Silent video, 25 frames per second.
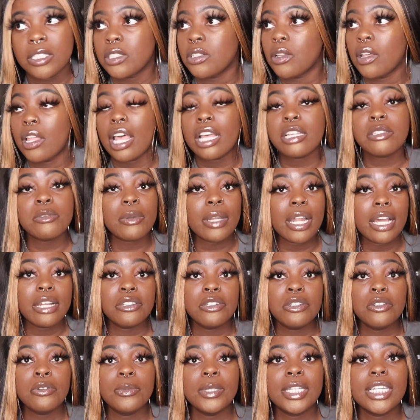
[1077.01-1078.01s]
So that's what I
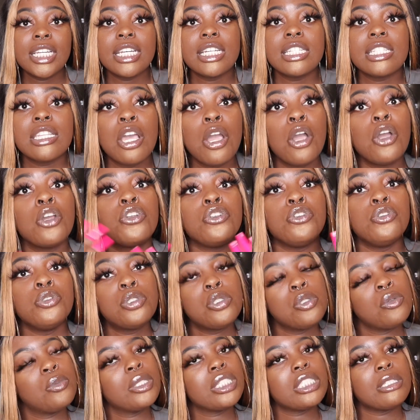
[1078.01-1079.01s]
do because
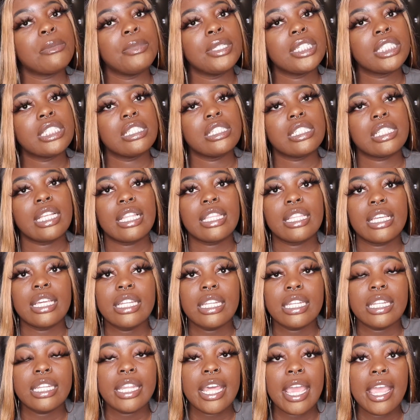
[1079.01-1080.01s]
YouTube is a business at the end
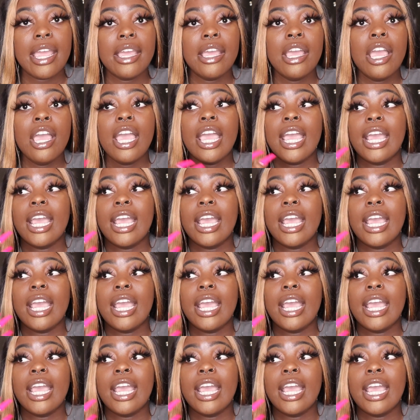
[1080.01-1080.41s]
of the day.